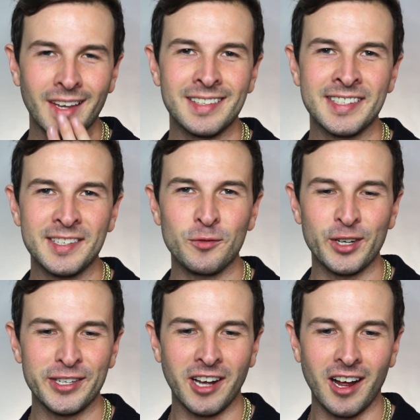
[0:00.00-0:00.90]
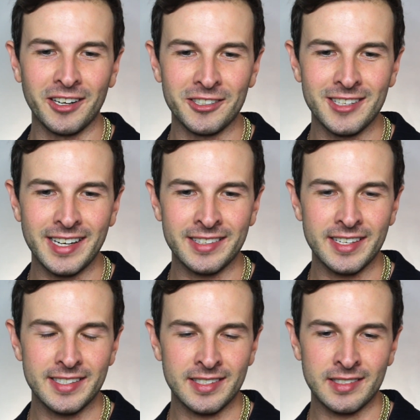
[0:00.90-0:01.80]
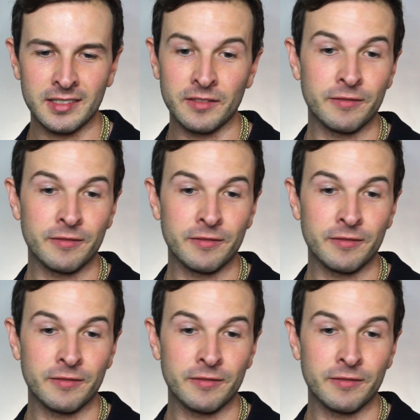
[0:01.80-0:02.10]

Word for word: Is it weird to ogle like this?